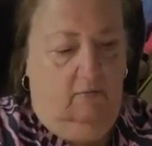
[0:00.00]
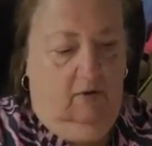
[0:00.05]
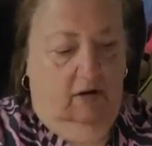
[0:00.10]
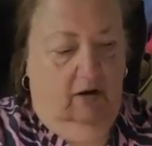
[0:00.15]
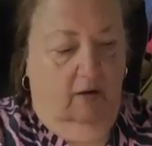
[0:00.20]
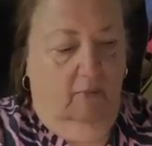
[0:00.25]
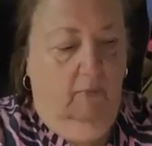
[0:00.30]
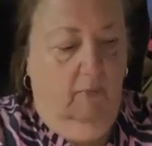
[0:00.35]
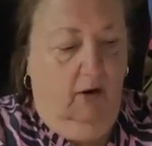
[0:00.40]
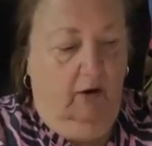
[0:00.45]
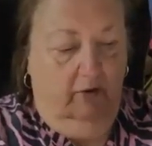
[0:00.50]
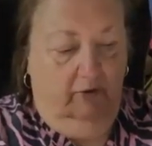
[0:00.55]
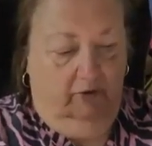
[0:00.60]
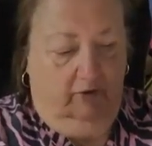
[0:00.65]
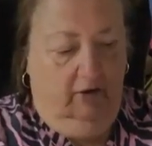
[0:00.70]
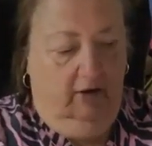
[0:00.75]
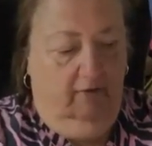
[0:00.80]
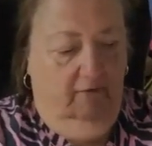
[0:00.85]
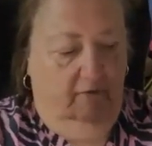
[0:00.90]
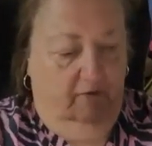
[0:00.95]
I mean, a
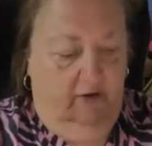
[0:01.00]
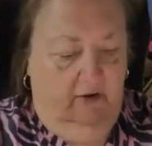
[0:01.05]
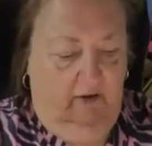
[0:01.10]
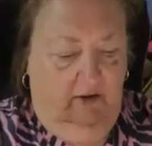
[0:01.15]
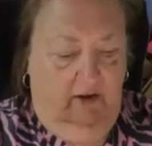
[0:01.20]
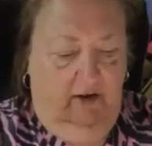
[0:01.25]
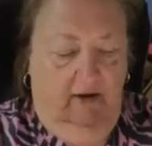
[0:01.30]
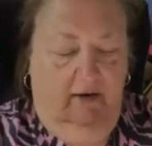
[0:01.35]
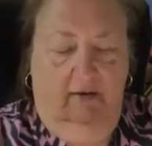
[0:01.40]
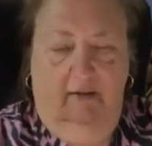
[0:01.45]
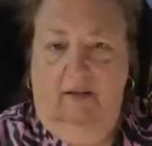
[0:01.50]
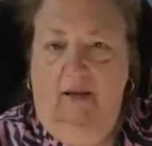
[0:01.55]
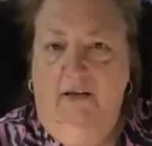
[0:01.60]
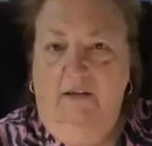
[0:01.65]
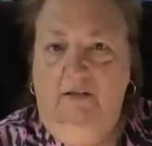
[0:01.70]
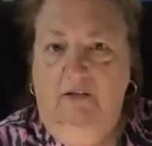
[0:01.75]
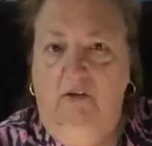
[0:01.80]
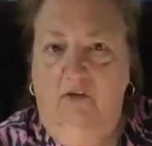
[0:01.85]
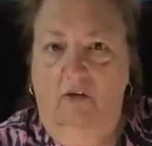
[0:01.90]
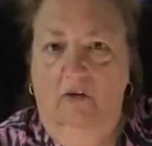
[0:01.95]
month, I feel like
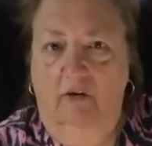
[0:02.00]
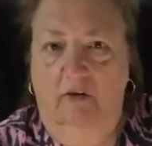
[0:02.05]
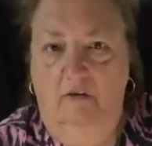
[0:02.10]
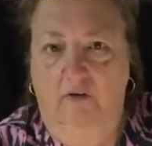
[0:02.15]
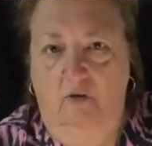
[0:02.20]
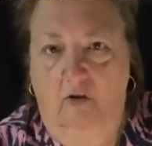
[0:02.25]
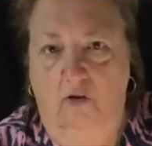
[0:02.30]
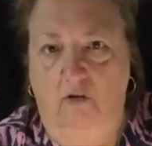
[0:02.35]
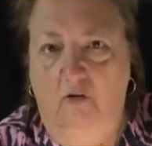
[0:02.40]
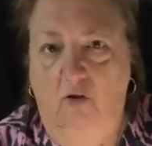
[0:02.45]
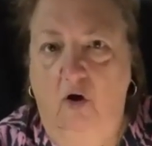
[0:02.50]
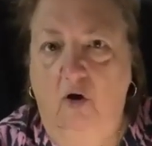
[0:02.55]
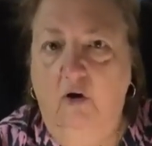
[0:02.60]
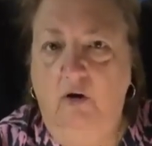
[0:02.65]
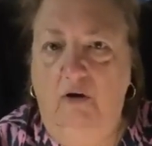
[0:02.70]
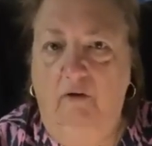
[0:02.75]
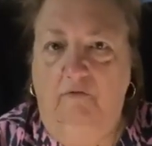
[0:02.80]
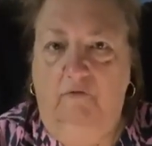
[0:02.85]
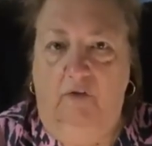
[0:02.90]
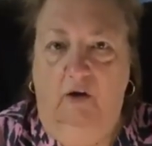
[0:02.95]
that's not
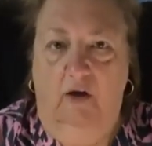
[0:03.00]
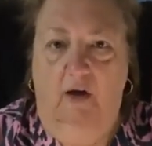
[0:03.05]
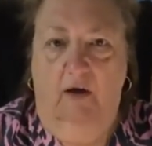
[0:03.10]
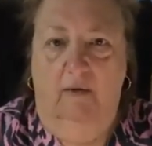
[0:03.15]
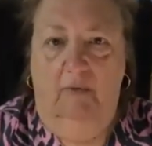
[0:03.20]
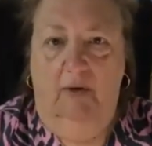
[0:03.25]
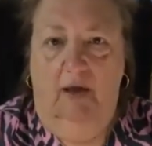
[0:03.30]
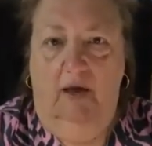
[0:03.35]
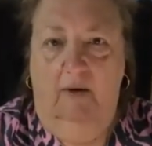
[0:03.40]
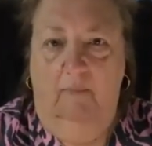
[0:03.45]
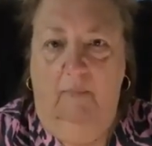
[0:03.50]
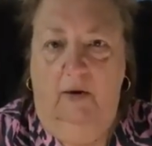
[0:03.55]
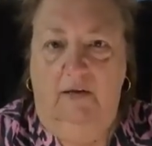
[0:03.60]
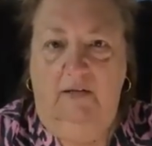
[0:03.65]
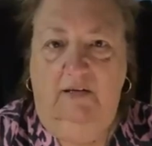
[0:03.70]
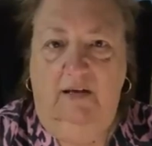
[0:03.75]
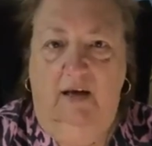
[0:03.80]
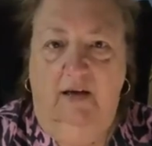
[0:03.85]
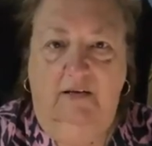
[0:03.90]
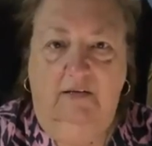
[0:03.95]
long enough time to have
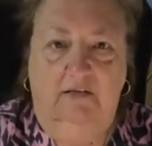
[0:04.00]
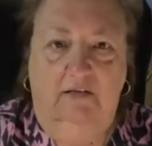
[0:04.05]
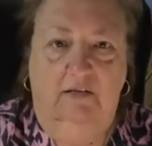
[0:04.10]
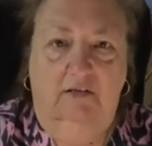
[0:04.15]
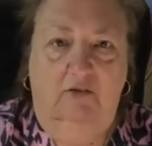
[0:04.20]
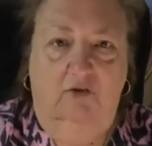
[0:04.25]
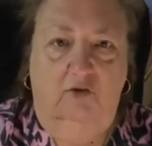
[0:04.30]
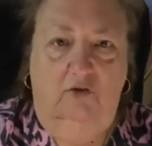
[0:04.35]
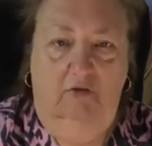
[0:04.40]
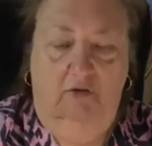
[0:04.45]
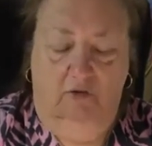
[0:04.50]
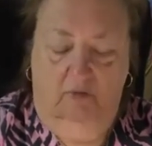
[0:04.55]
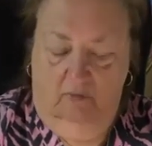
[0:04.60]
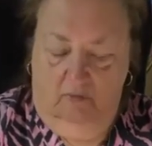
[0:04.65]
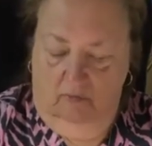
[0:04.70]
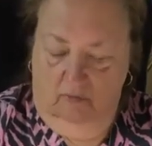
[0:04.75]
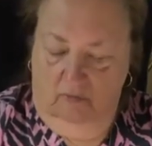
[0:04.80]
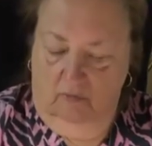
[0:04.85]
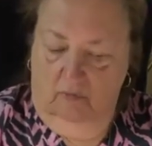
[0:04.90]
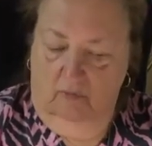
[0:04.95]
my taxes, you
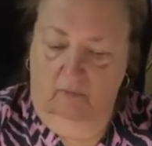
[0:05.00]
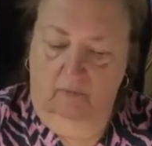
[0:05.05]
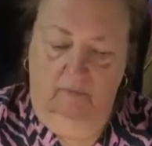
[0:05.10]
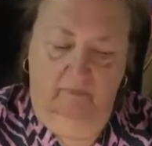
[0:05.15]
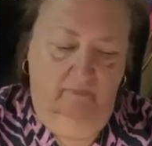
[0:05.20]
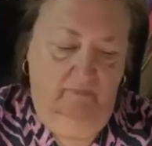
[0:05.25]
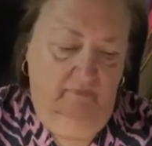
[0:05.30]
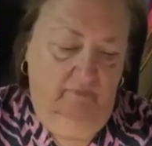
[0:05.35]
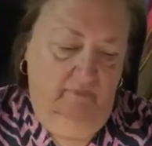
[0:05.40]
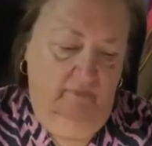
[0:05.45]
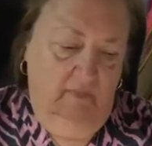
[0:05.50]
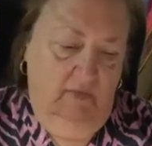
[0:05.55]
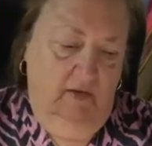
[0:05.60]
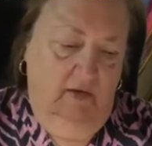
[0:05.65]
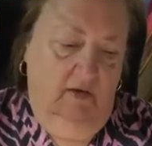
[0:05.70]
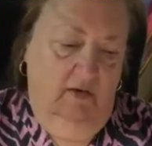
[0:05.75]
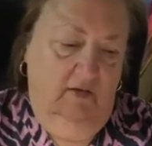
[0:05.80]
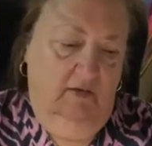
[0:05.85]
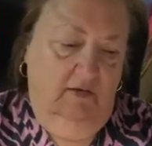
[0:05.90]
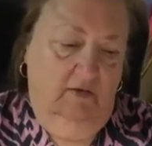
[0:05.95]
know.
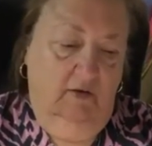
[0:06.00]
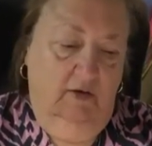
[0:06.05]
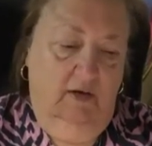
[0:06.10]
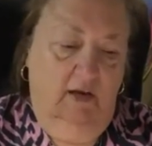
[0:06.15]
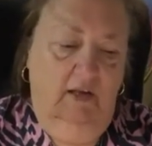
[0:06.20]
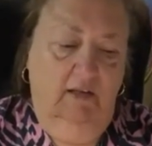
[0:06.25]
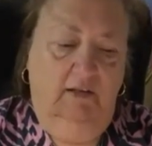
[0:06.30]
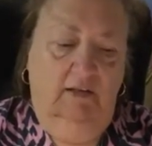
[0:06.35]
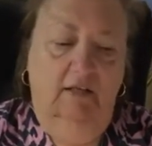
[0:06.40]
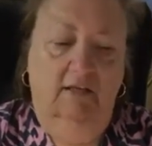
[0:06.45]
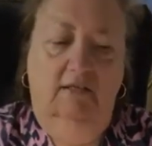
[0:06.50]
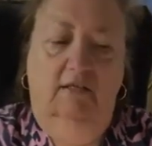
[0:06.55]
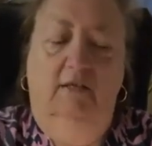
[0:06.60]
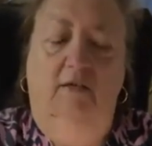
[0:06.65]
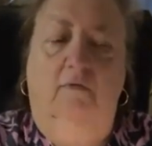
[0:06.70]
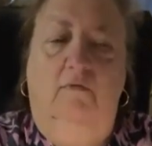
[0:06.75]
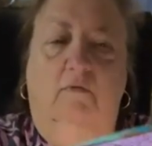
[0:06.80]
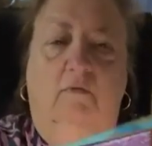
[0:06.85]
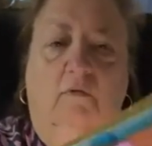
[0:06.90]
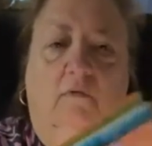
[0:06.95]
So I got this
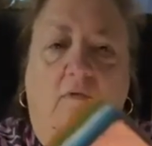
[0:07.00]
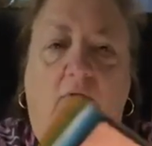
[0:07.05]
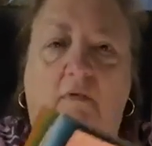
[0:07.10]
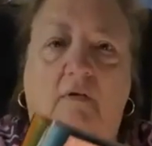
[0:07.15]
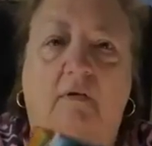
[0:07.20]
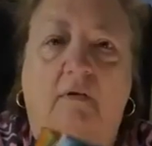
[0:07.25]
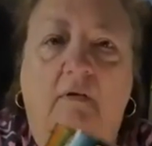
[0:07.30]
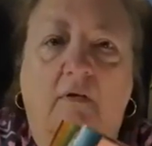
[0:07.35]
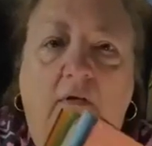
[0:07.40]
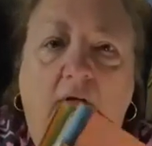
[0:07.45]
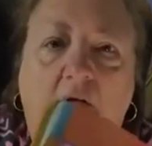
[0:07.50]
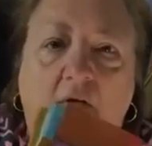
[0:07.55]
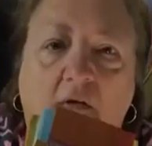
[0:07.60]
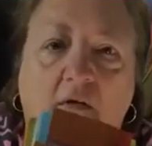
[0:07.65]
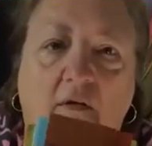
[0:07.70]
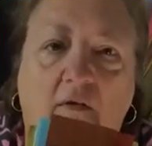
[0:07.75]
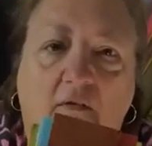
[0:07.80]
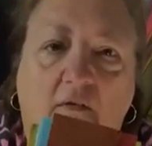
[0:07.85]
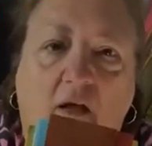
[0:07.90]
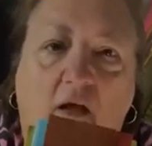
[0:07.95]
at
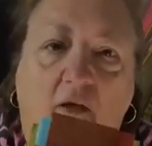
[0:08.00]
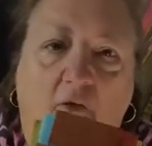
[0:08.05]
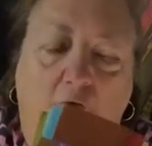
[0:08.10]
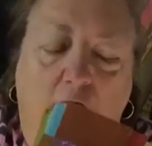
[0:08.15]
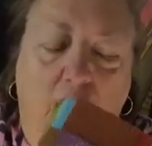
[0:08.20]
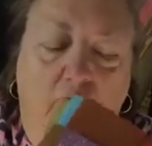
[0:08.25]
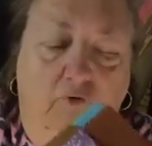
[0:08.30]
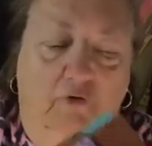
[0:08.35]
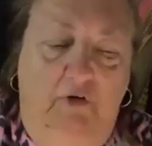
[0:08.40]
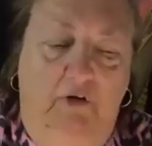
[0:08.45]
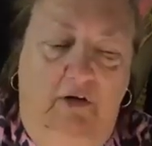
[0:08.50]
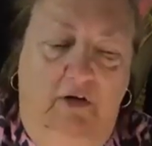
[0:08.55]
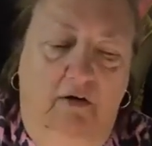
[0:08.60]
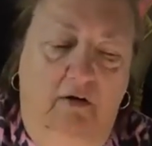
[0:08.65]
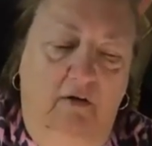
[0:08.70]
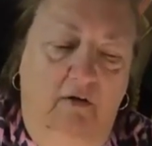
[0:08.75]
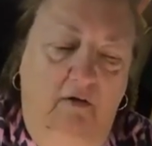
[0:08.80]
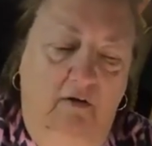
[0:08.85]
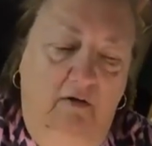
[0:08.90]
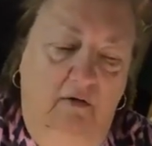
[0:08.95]
Dollar Tree.
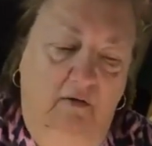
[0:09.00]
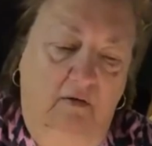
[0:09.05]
